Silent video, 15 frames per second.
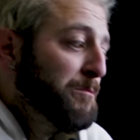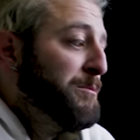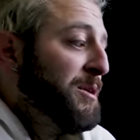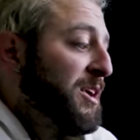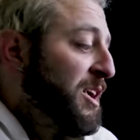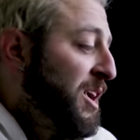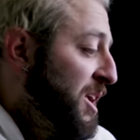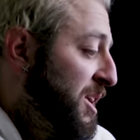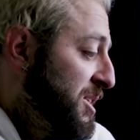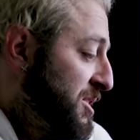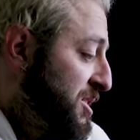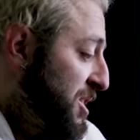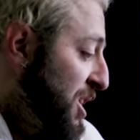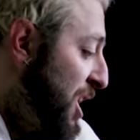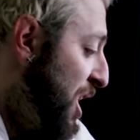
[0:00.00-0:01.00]

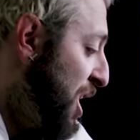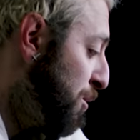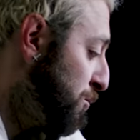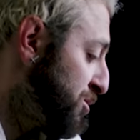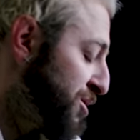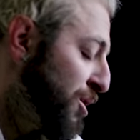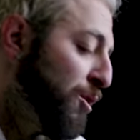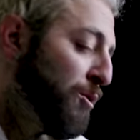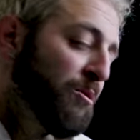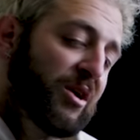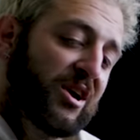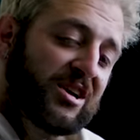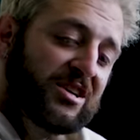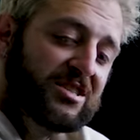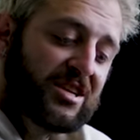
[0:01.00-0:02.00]
because i was
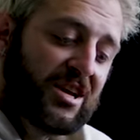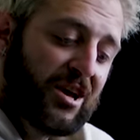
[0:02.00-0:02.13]
always